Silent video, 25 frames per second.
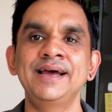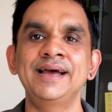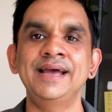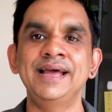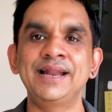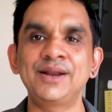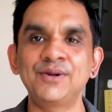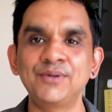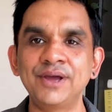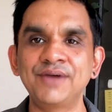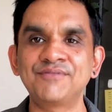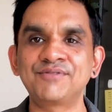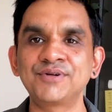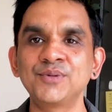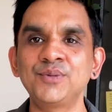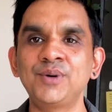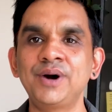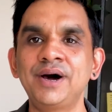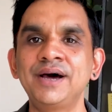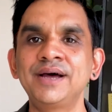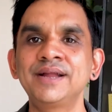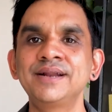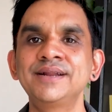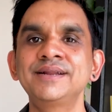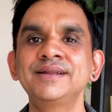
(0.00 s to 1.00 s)
Hello
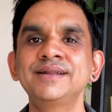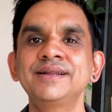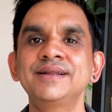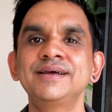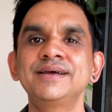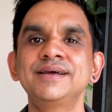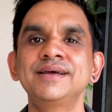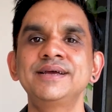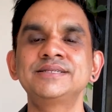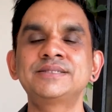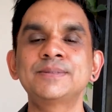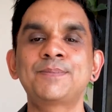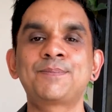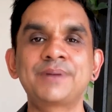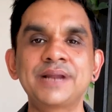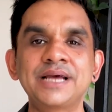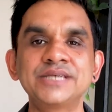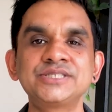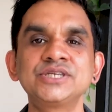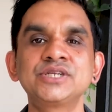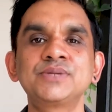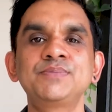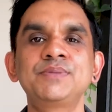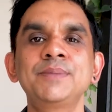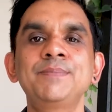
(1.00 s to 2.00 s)
everyone, it's a
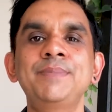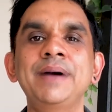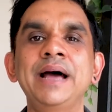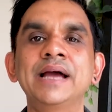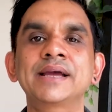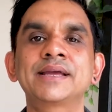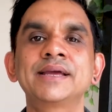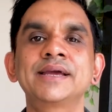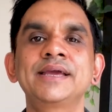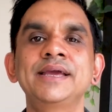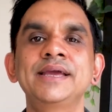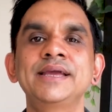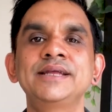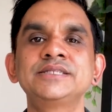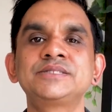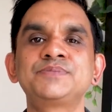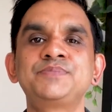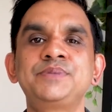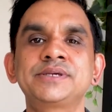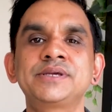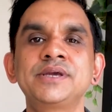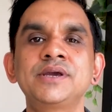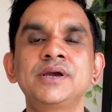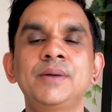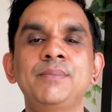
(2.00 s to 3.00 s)
pleasure to be back again
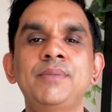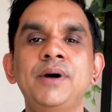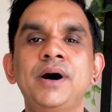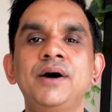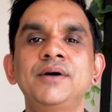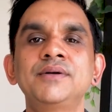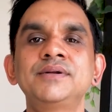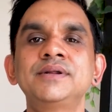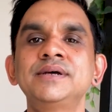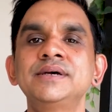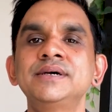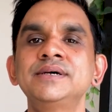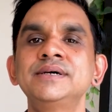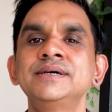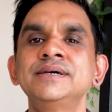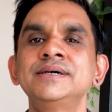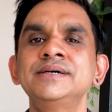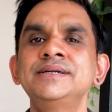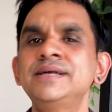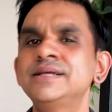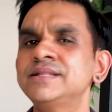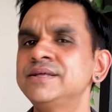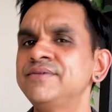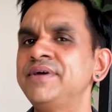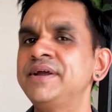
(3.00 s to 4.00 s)
speaking about
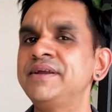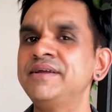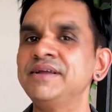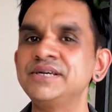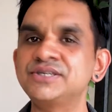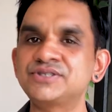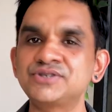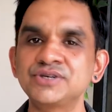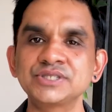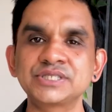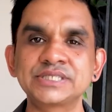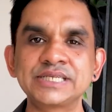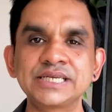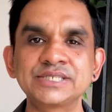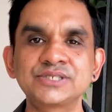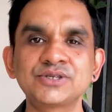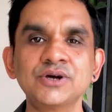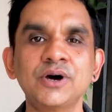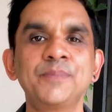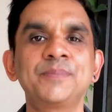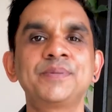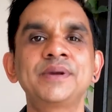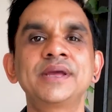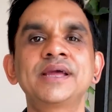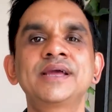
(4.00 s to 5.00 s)
another very interesting
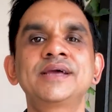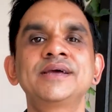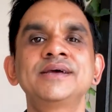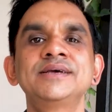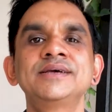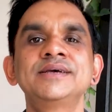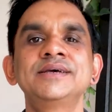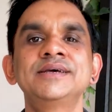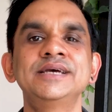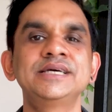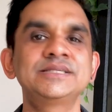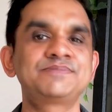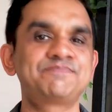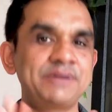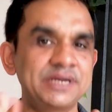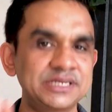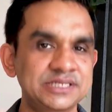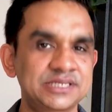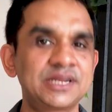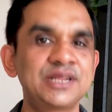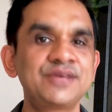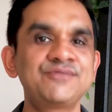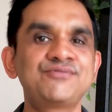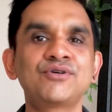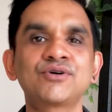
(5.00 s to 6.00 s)
topic,
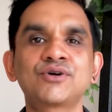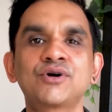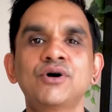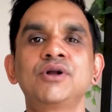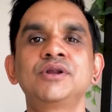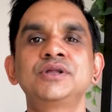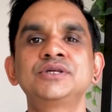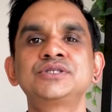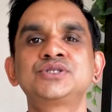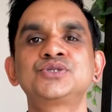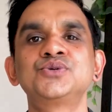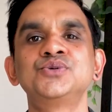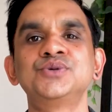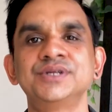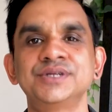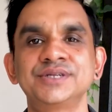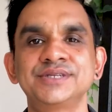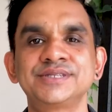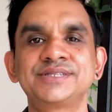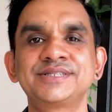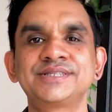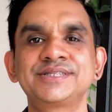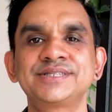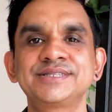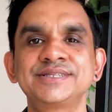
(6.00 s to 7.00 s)
especially for college
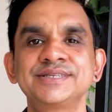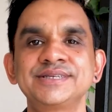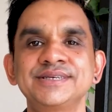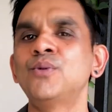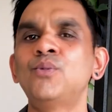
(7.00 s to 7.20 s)
students.